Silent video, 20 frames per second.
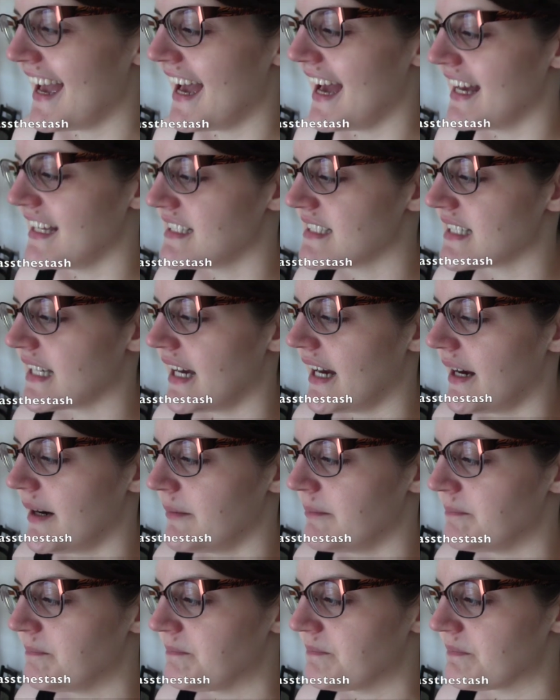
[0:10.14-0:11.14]
and
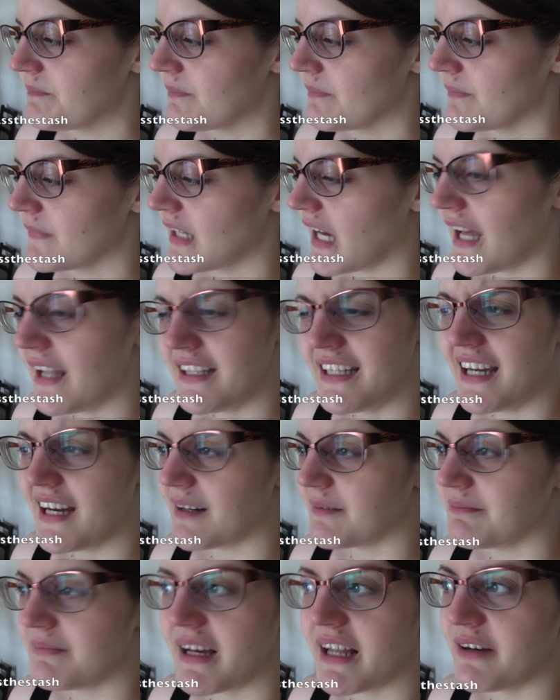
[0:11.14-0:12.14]
um, uh,
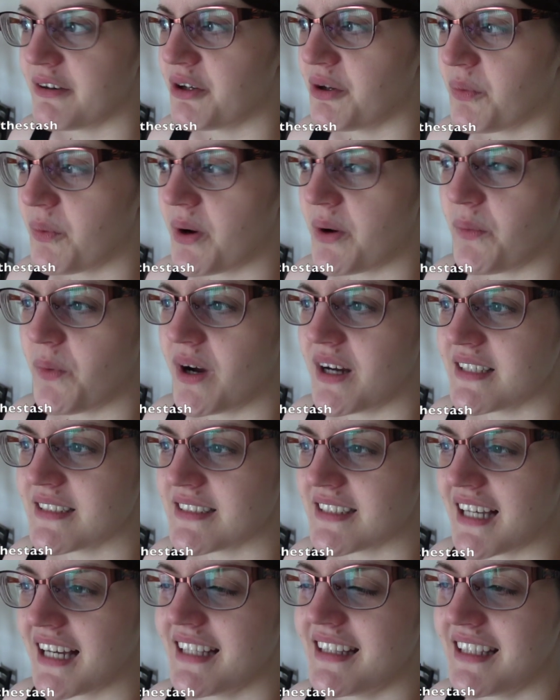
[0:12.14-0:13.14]
yeah, I don't know what it
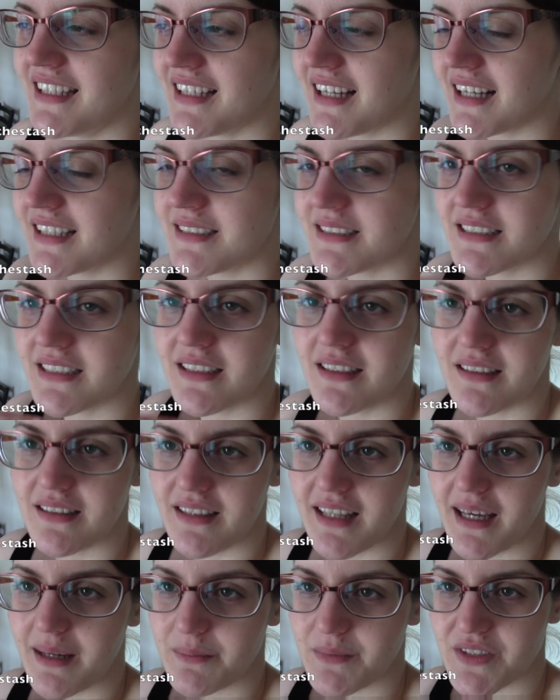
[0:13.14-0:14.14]
was. I think I
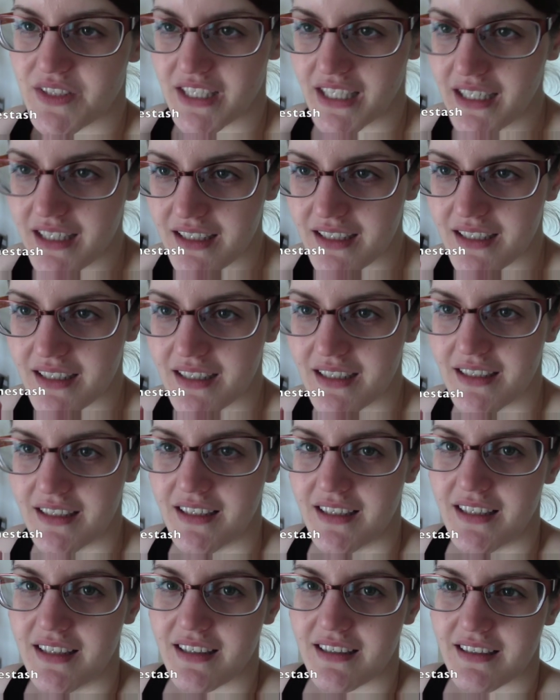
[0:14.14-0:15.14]
still am sick.
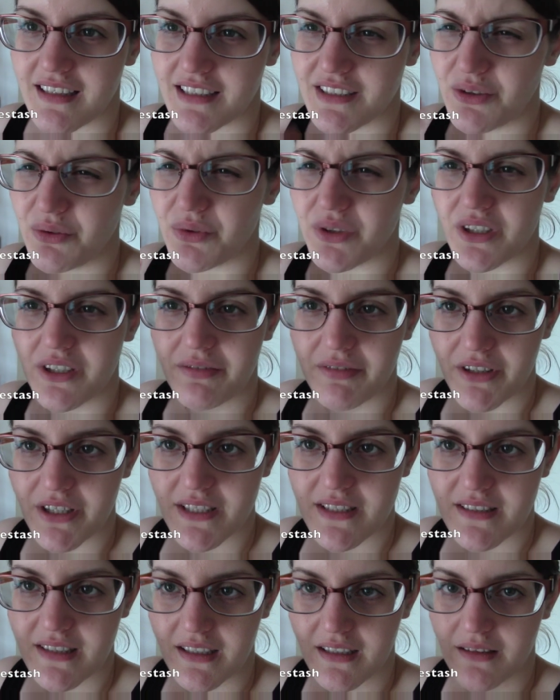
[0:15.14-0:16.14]
I don't look
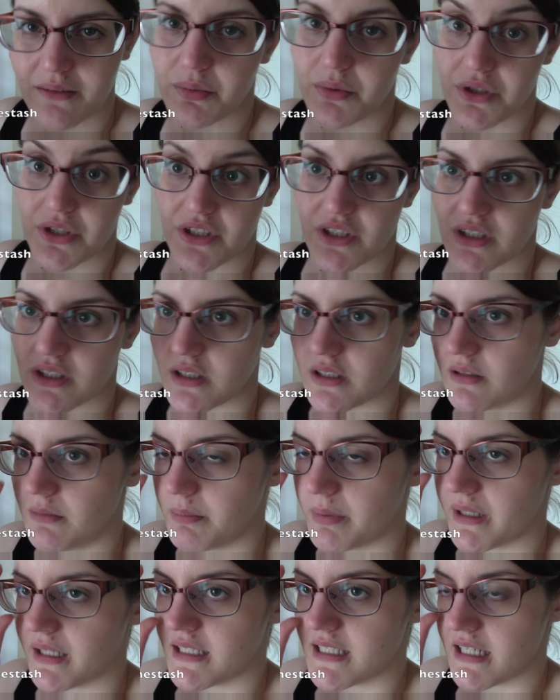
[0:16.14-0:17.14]
very sick, which is
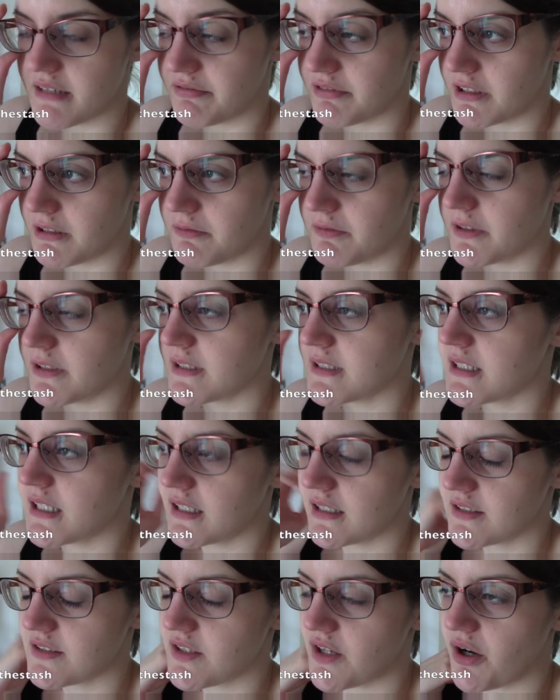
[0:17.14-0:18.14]
good, but I definitely feel
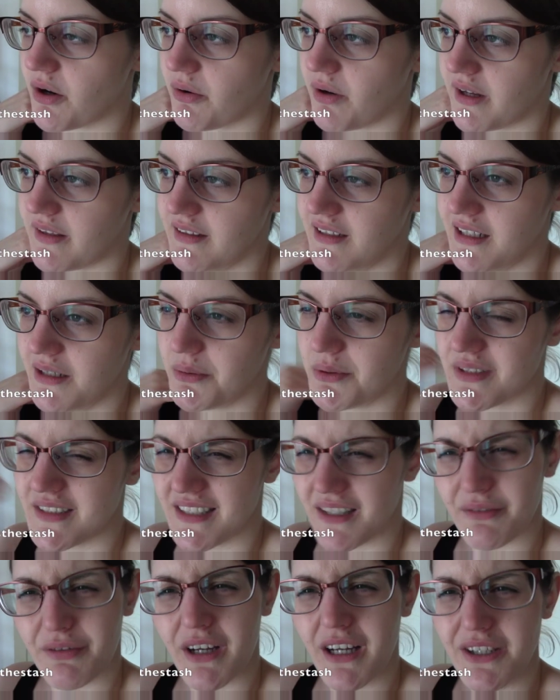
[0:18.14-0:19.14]
sick. So I think I was
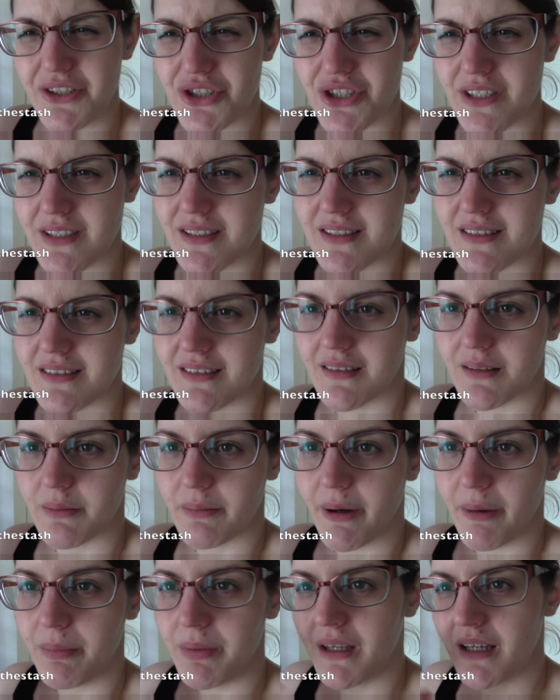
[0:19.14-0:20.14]
self-conscious
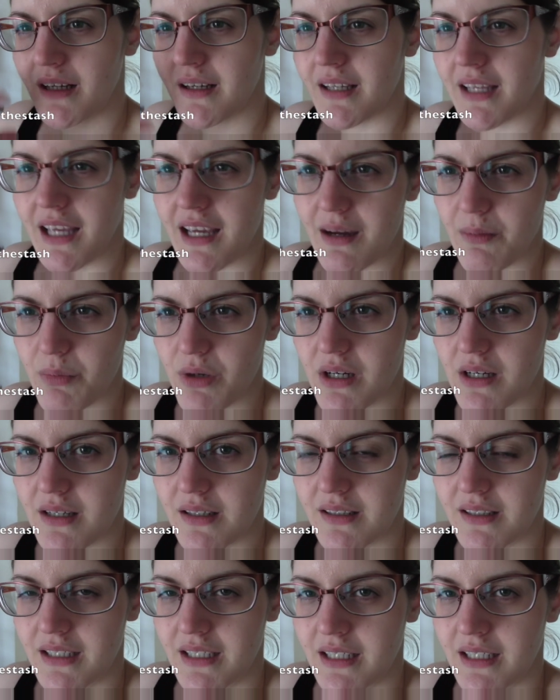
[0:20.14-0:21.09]
about being on camera,